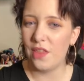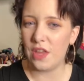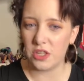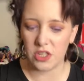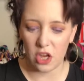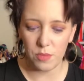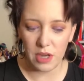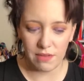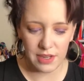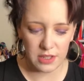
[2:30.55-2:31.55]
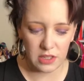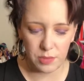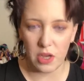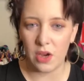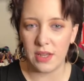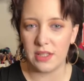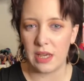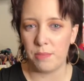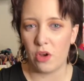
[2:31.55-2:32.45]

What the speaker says: There's so many reasons behind it,